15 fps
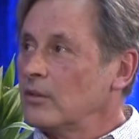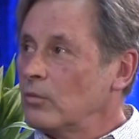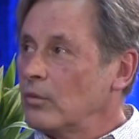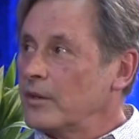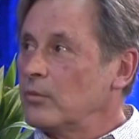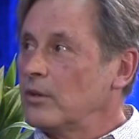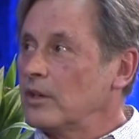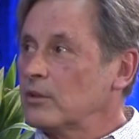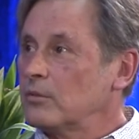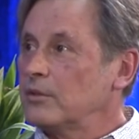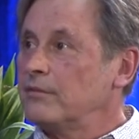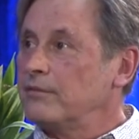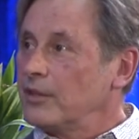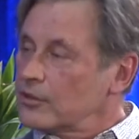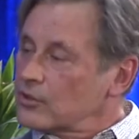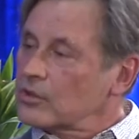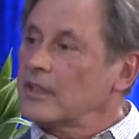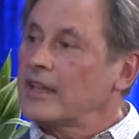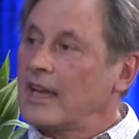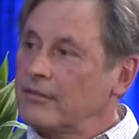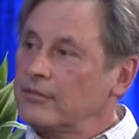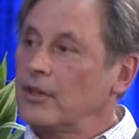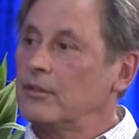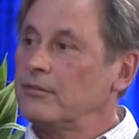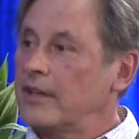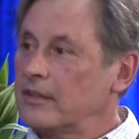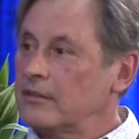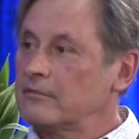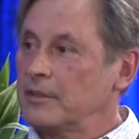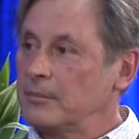we work with virtually have no
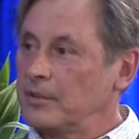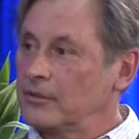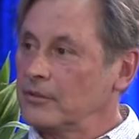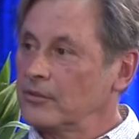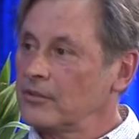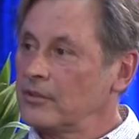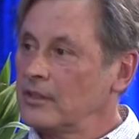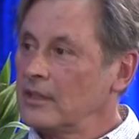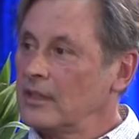veterinary bills.